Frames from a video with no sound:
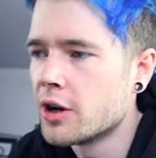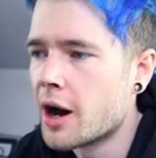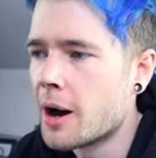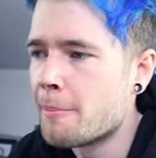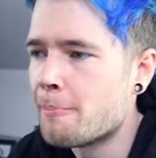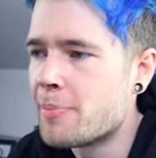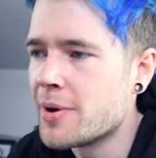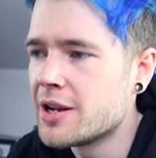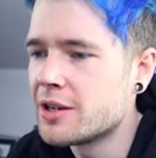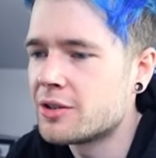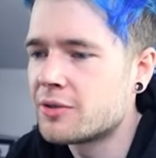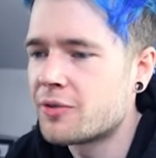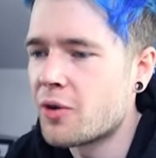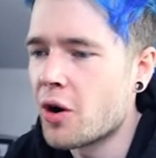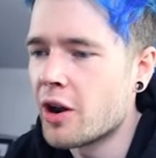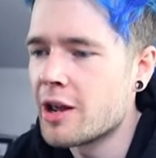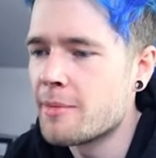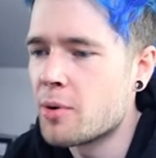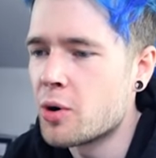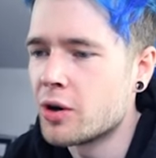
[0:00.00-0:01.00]
up. Beach
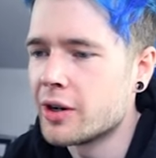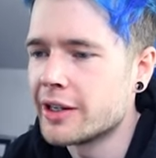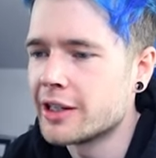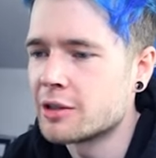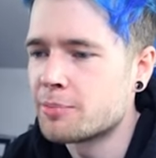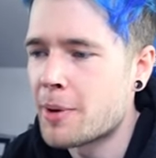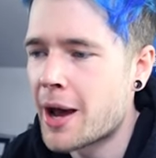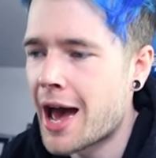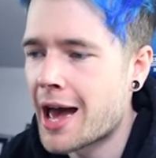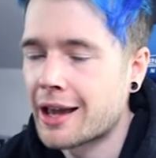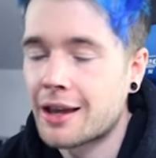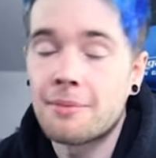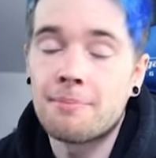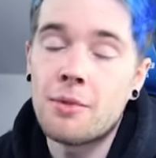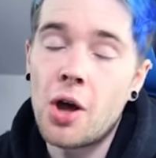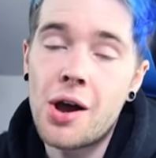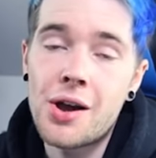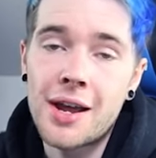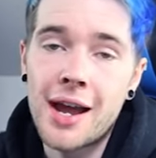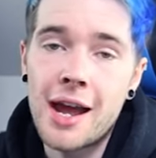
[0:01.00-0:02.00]
volleyball is back.
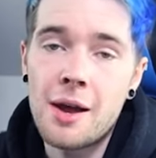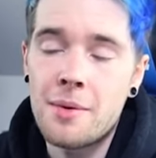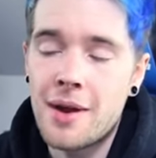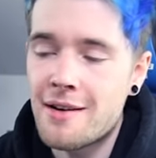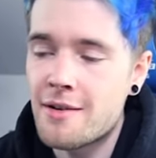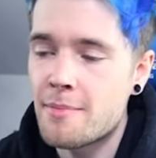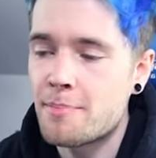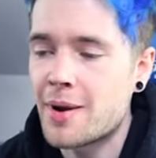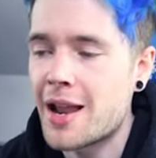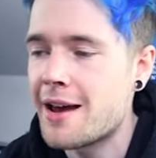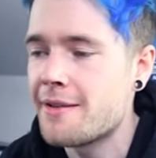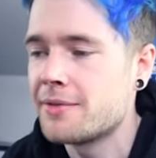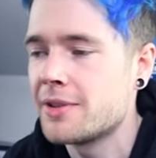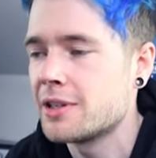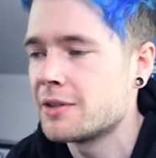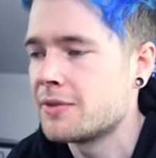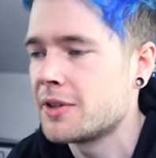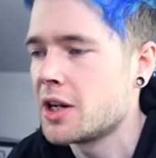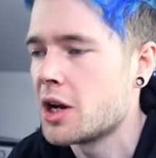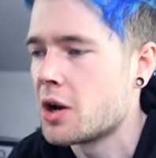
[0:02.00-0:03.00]
Okay, we have a plan for
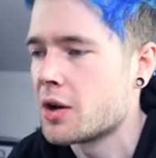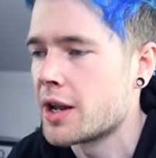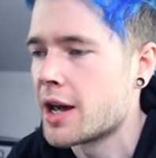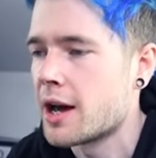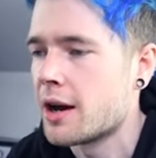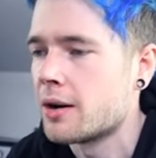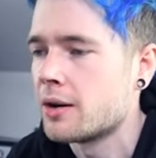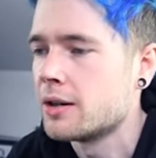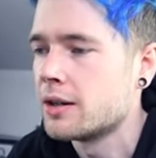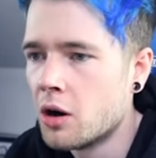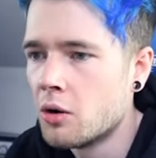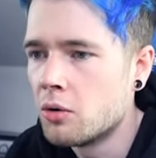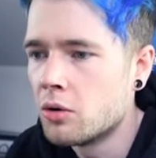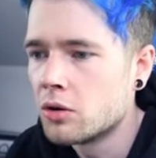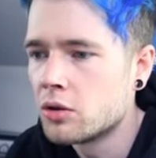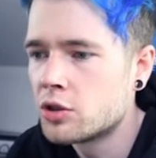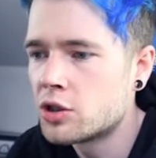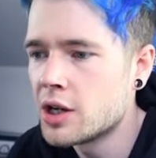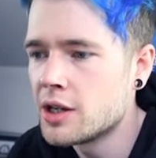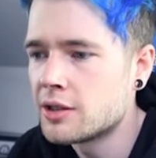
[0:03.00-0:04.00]
this video now. Oh,
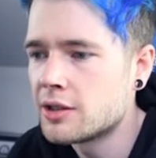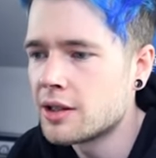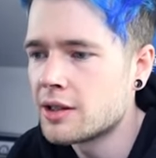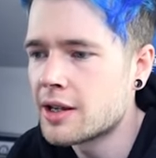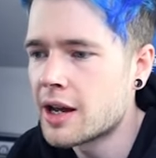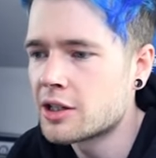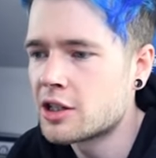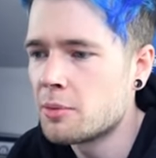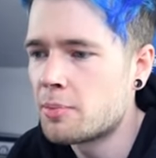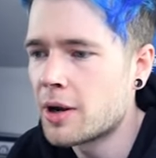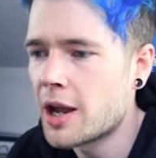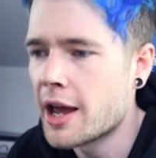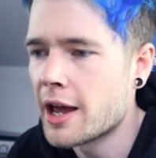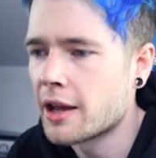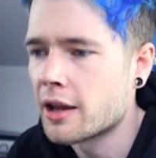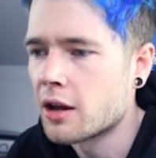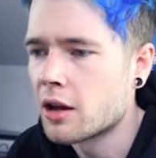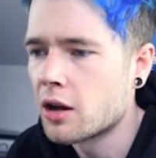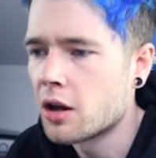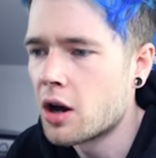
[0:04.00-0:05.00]
jeez. He's actually
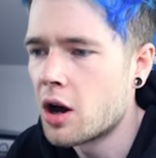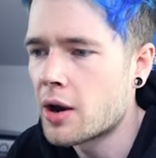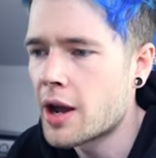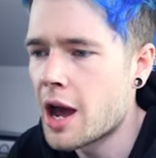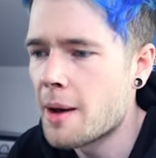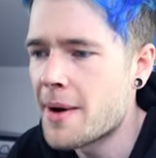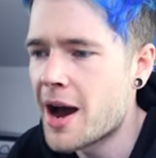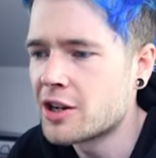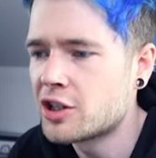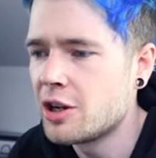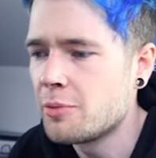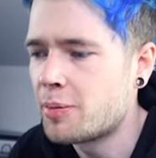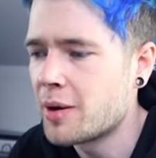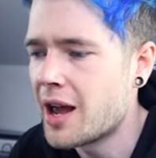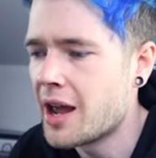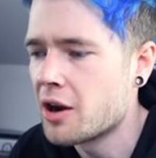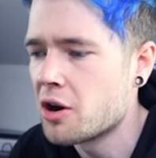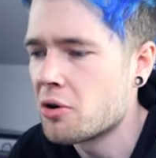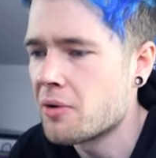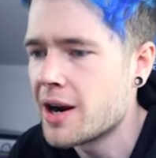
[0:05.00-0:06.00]
playing. Okay, I'm actually
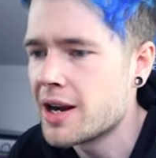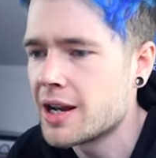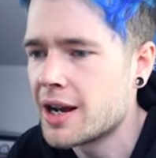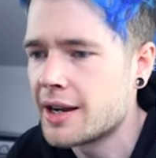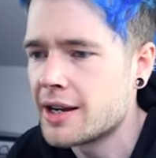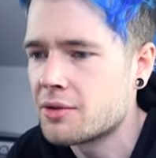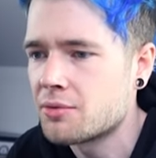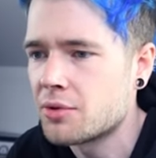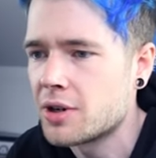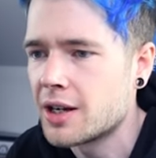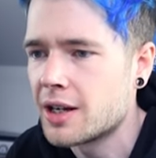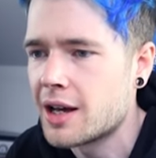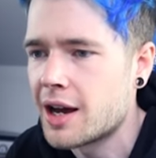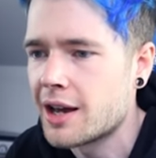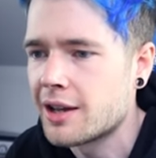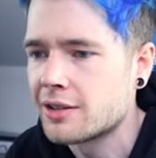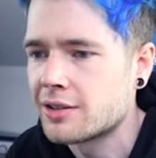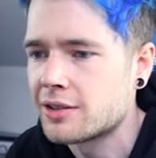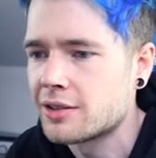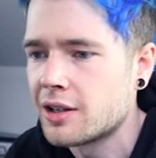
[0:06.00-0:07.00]
playing already. I didn't
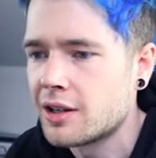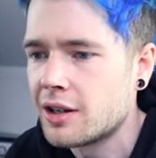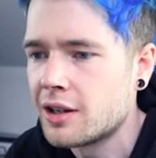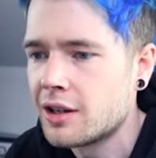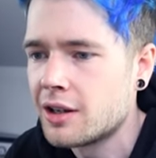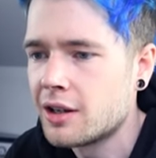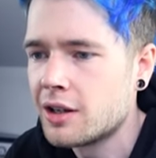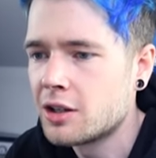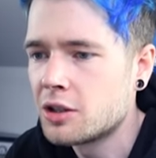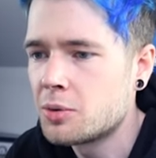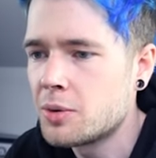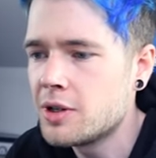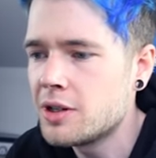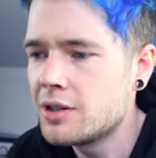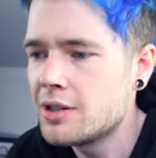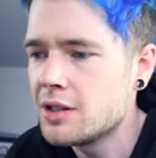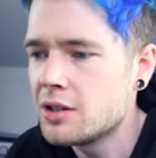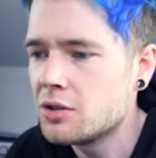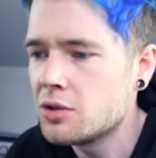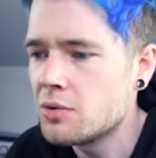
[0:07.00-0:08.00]
realize. Do we
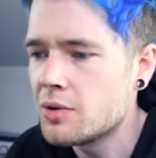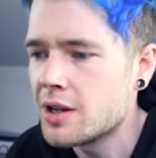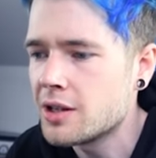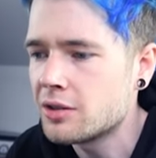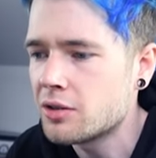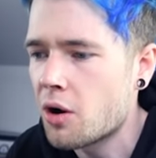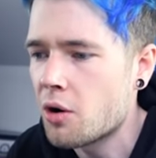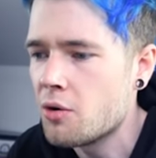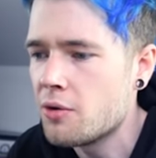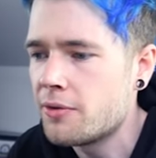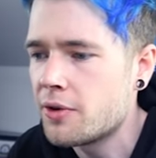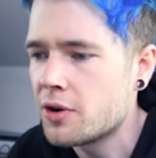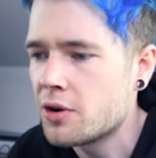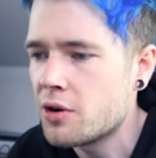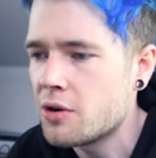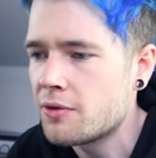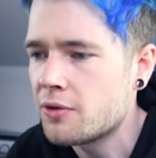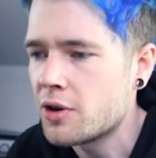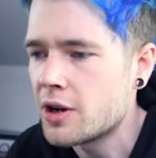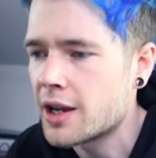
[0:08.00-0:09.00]
just need to do this over
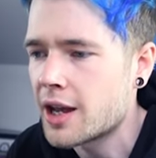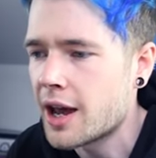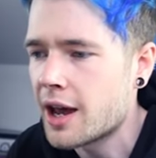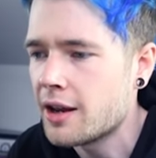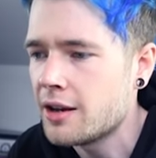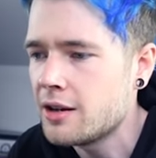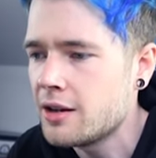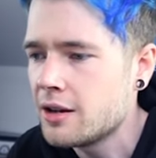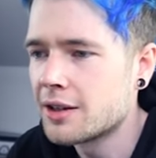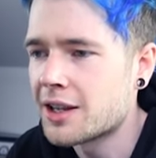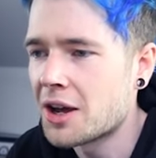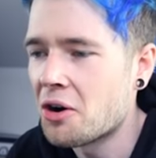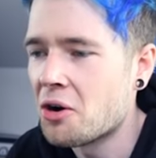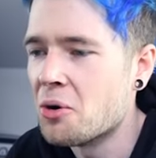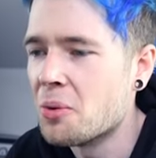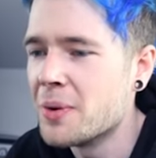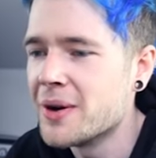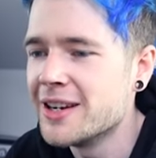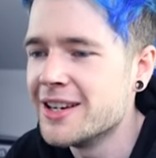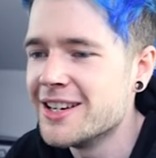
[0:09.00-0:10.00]
and over again? Is that
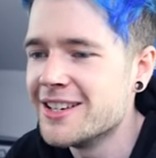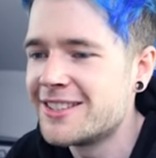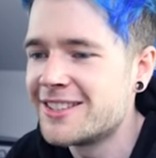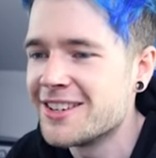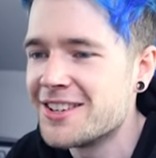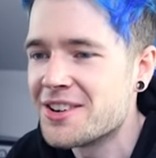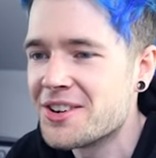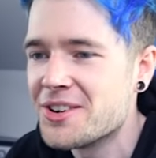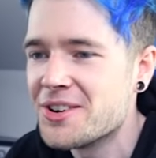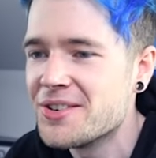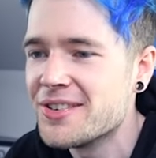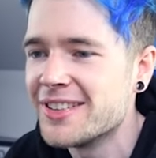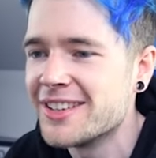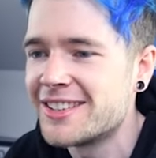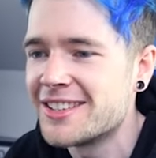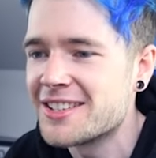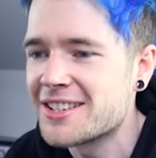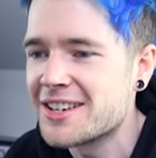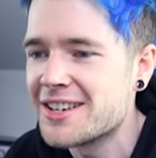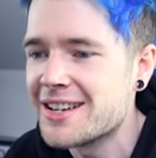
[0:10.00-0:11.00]
all we need to do?
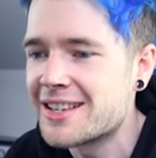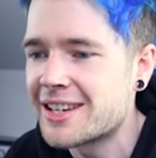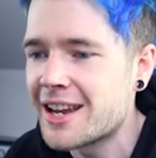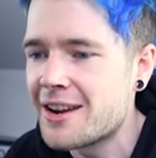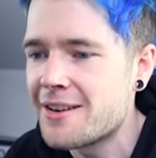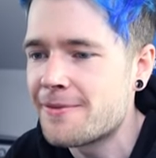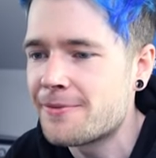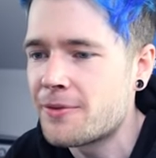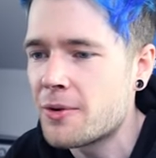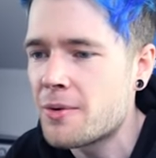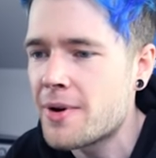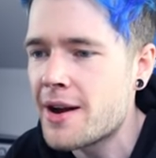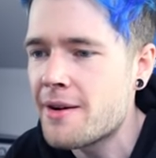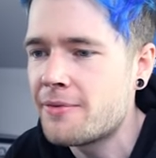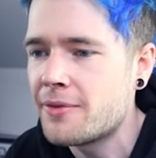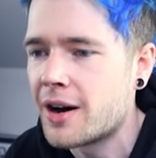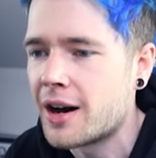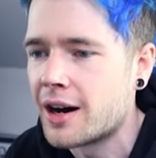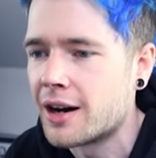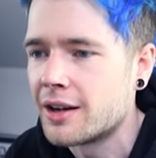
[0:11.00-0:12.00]
This is going to take
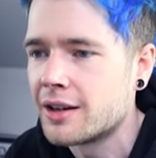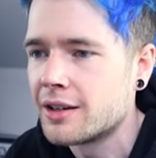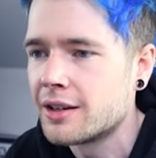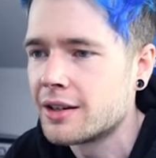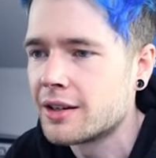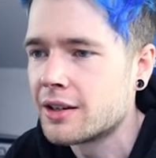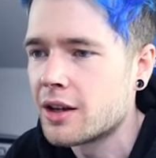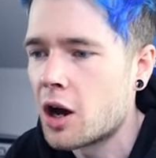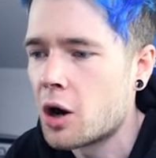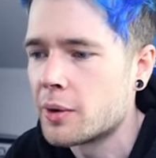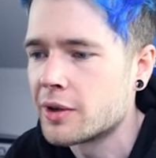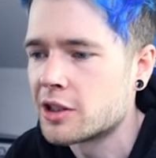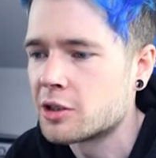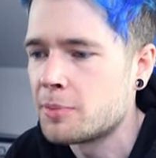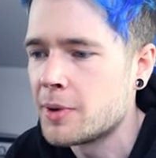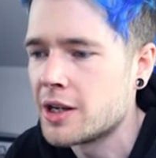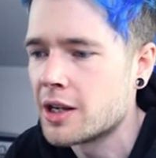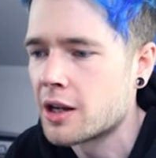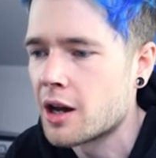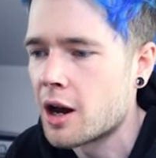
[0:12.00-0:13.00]
forever. Oh, it's
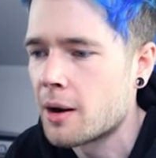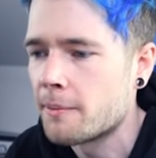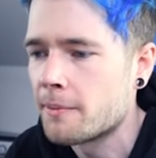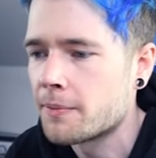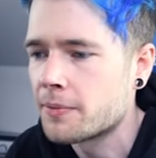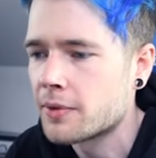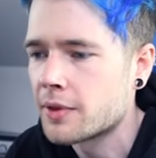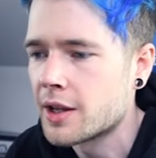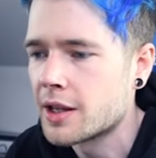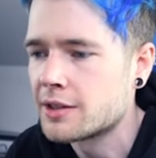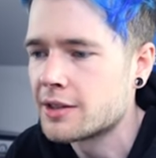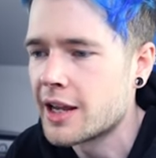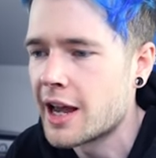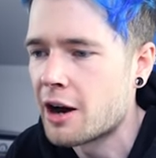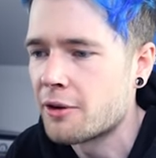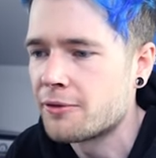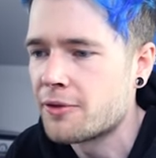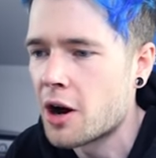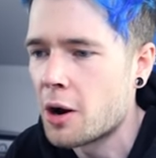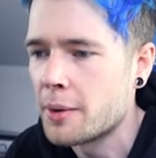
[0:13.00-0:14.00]
speeding up. Let's see
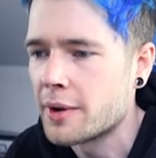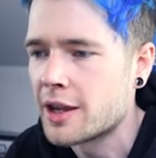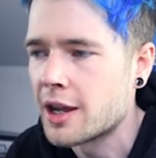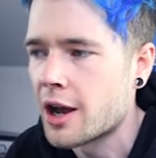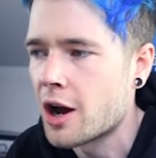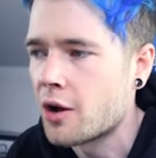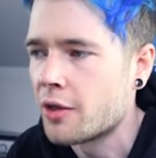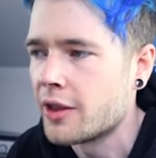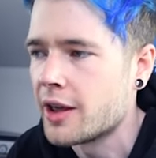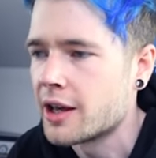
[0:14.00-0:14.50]
how far we can get on